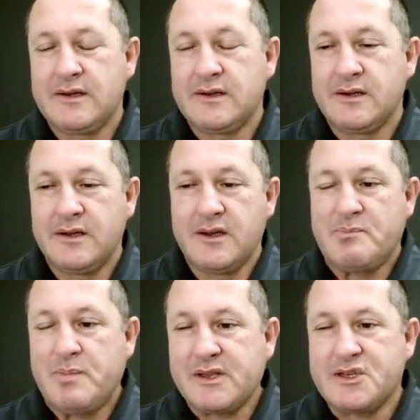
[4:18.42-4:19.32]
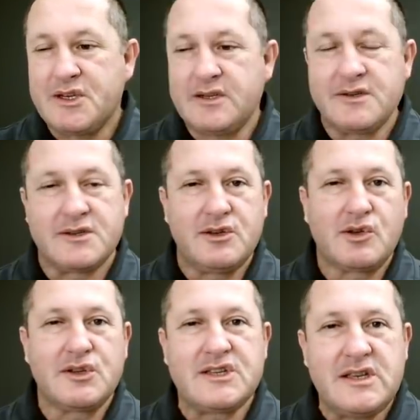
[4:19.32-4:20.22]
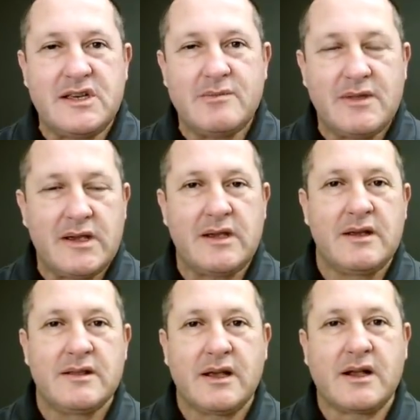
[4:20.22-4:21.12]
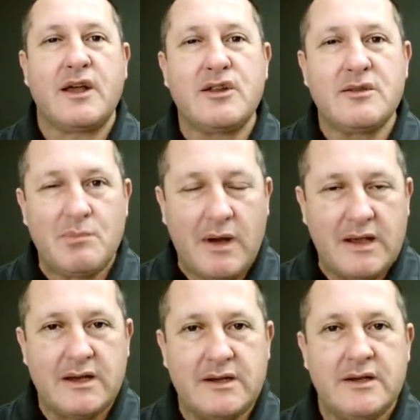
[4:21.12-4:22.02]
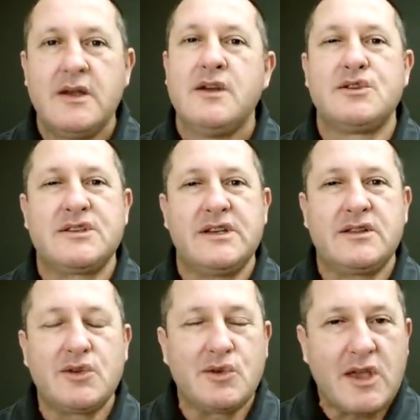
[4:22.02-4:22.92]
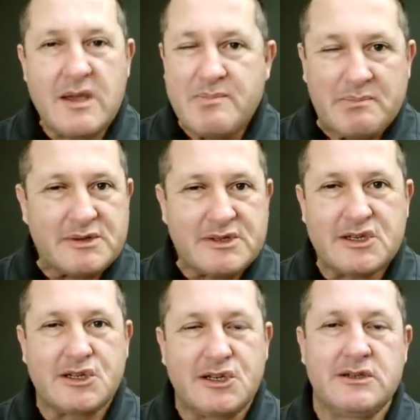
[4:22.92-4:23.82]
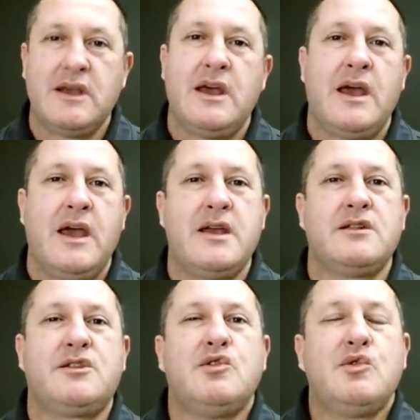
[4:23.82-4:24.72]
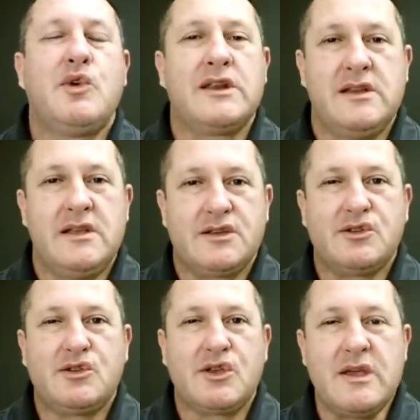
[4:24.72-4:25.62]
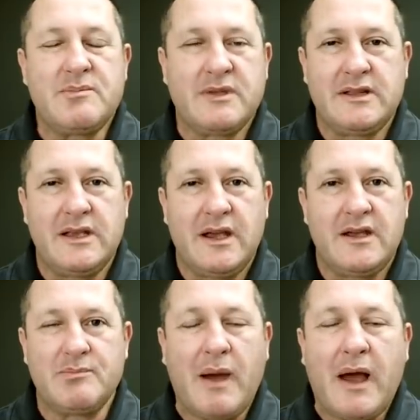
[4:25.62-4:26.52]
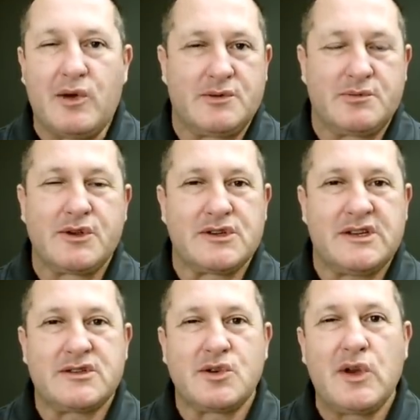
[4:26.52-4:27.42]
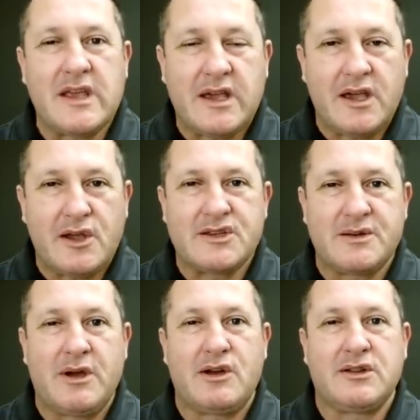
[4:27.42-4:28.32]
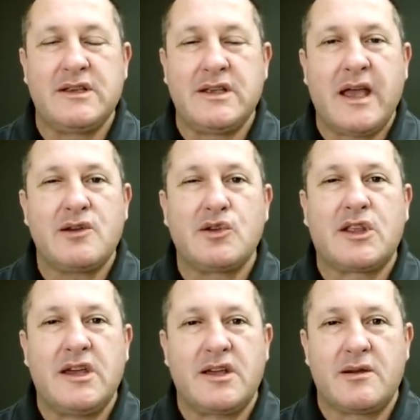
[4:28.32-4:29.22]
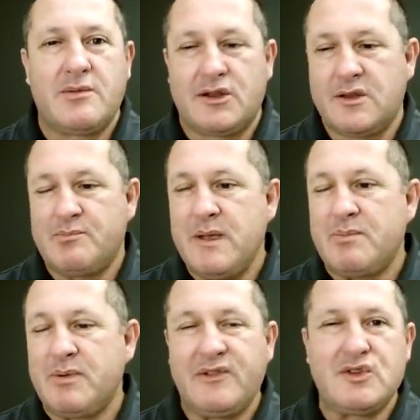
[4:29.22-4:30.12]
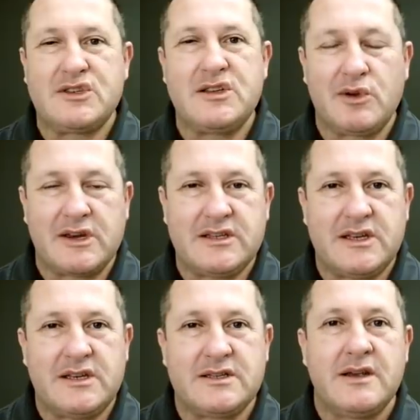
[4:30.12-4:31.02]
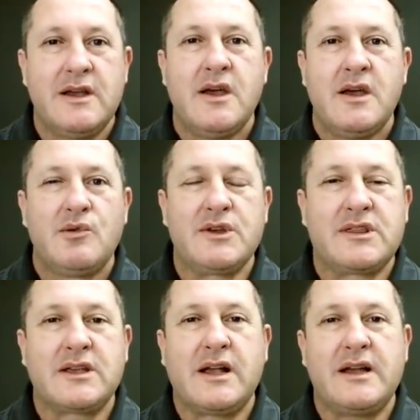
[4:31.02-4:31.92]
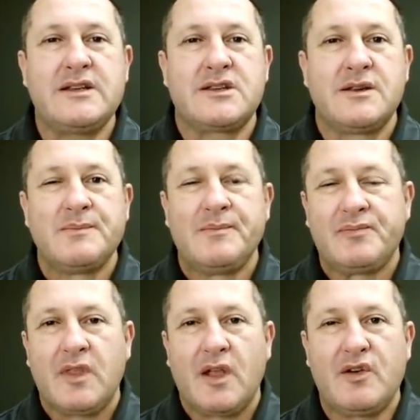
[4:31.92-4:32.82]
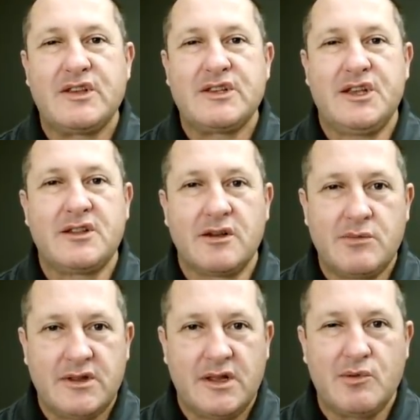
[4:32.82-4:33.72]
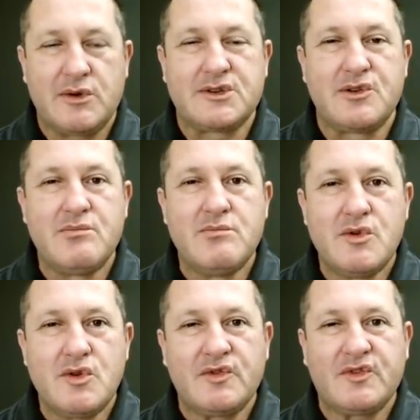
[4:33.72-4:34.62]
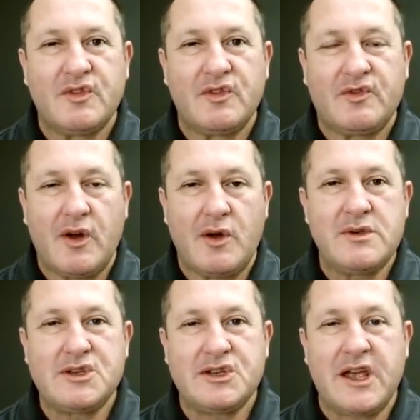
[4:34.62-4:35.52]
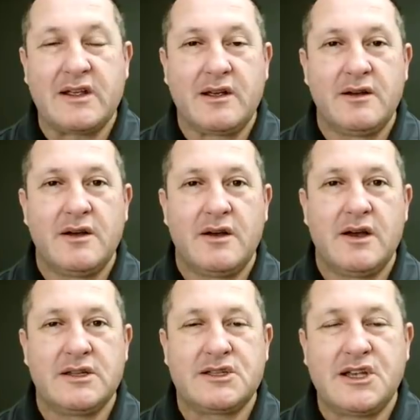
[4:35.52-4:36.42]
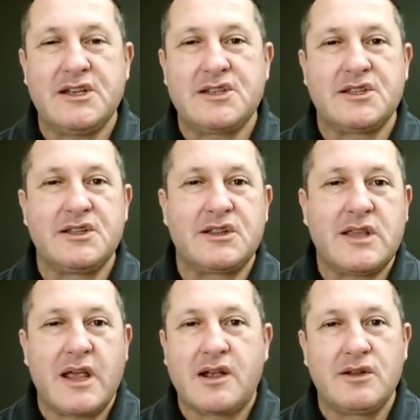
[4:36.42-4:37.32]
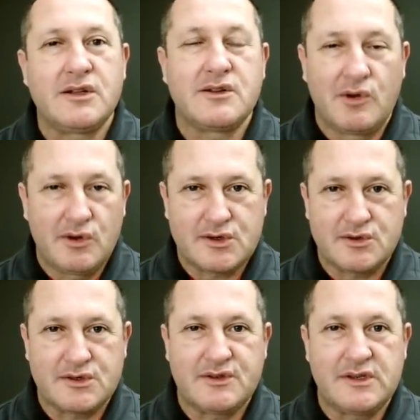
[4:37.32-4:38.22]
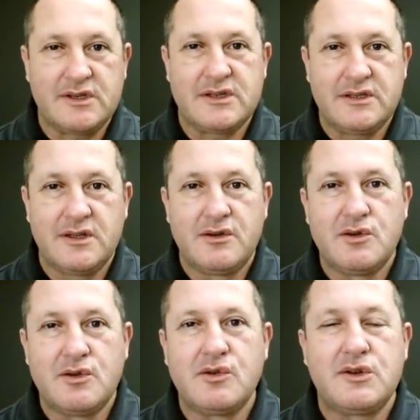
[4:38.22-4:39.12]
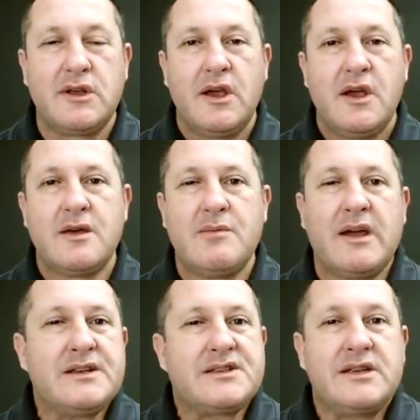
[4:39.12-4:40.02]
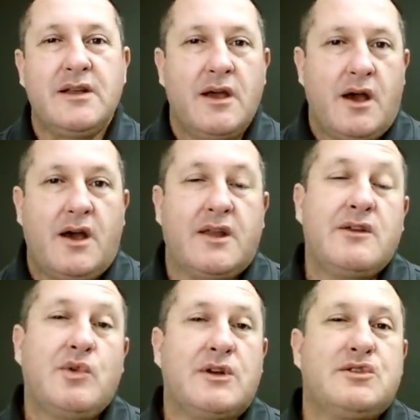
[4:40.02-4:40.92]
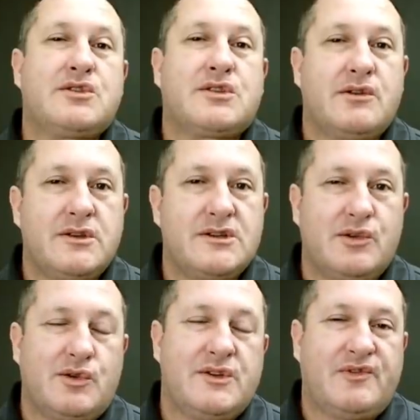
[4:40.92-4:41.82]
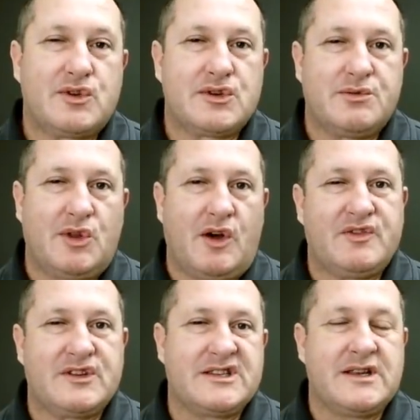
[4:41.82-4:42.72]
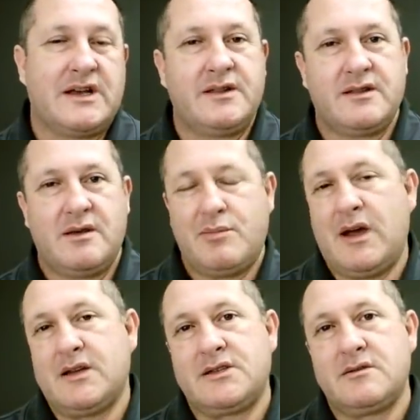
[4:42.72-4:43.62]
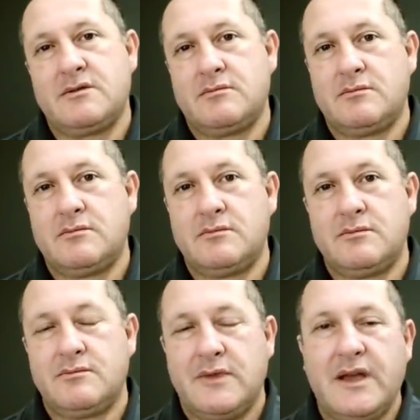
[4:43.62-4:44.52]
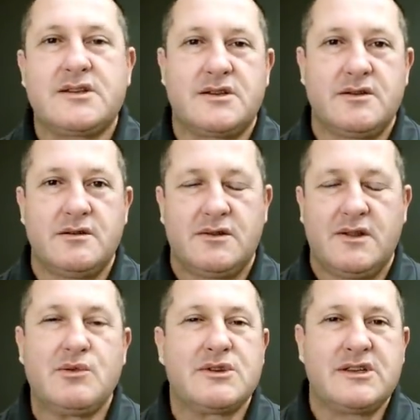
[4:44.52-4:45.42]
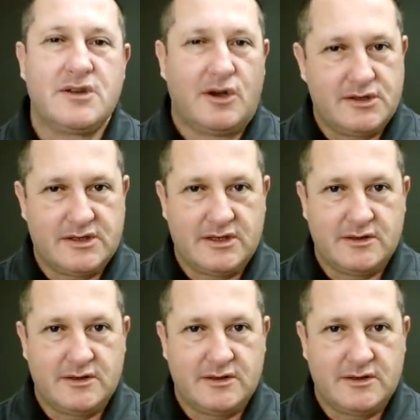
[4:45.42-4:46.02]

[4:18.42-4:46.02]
in a picture, so you can see him there, the current mayor who's there to keep a position and do what he needs to keep the DA in power, because that's all he cares about. He cannot care about the people. If you see what he says, with the case of the gentleman that was removed from his shack, chased and tackled and all sorts of things in the nude, the mayor said, I don't want to throw these law enforcement officers under the bus. That was his answer.